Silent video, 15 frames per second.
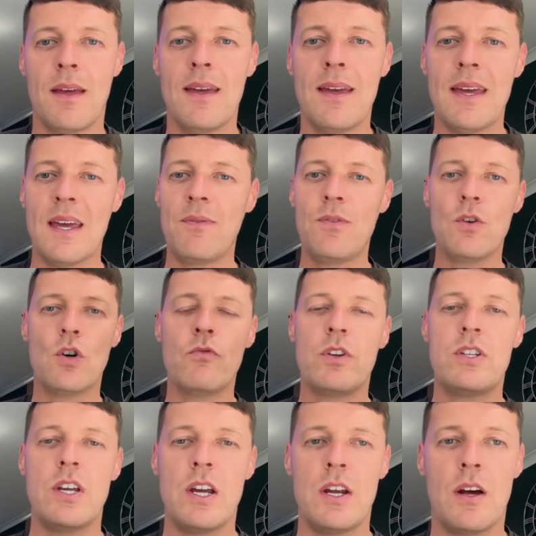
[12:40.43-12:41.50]
If your
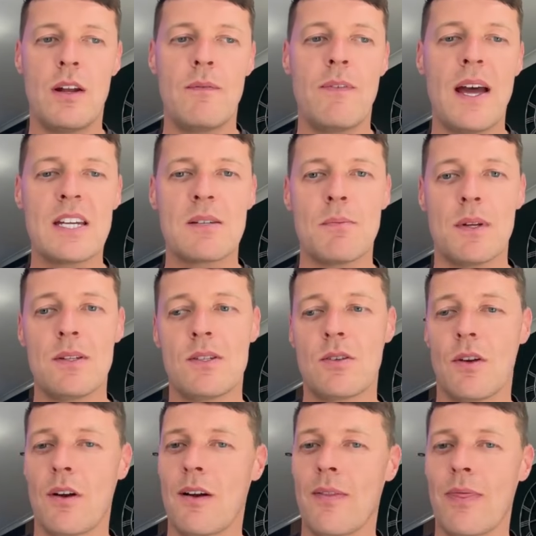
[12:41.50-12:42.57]
return on investment
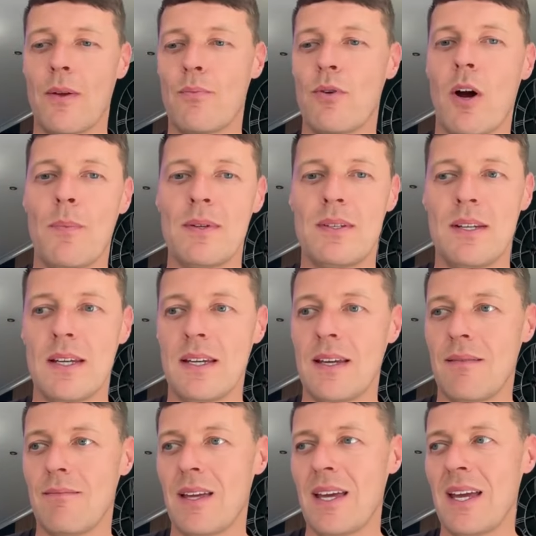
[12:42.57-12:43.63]
on the property
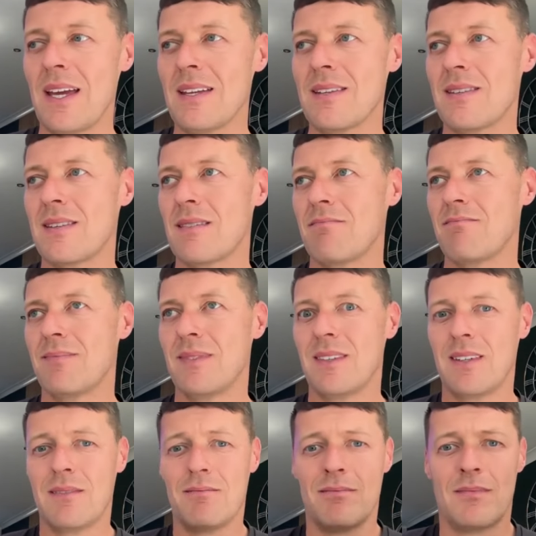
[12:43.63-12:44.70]
is
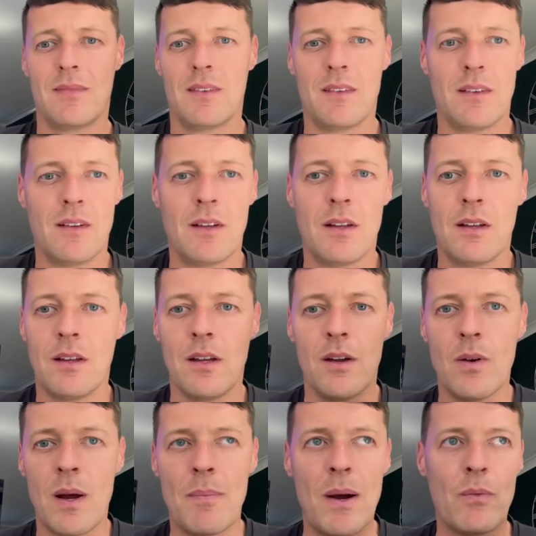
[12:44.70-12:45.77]

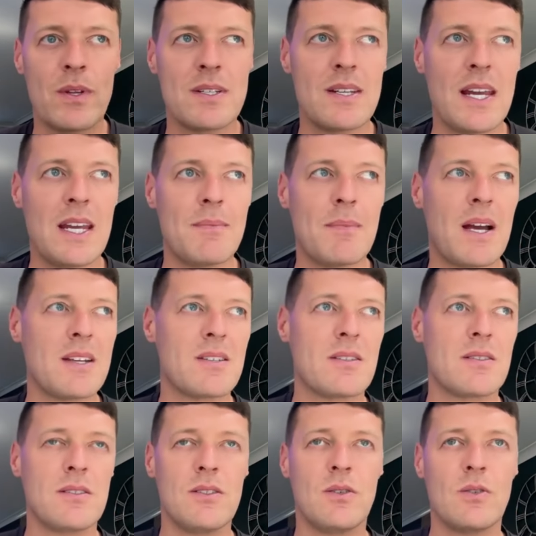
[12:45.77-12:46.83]
about the same as
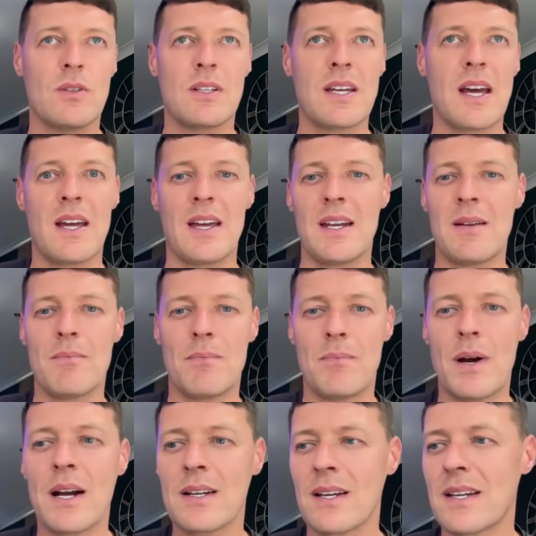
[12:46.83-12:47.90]
you could get in a
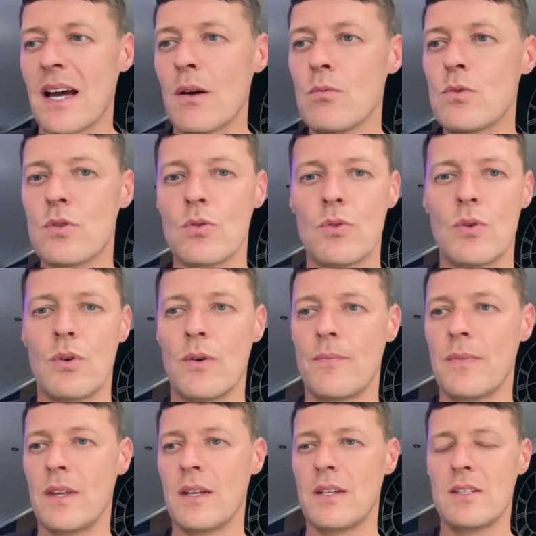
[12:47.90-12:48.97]
bank account or
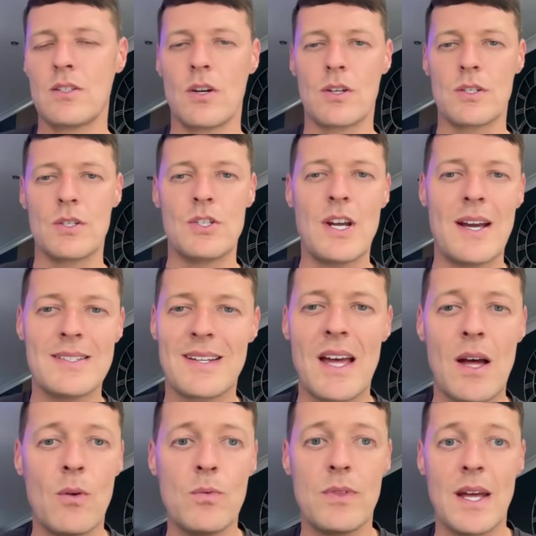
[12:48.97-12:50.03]
in the stocks and shares
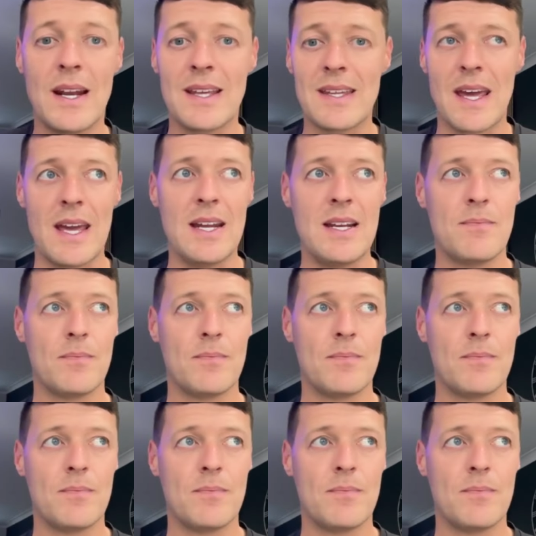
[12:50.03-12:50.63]
account, then again,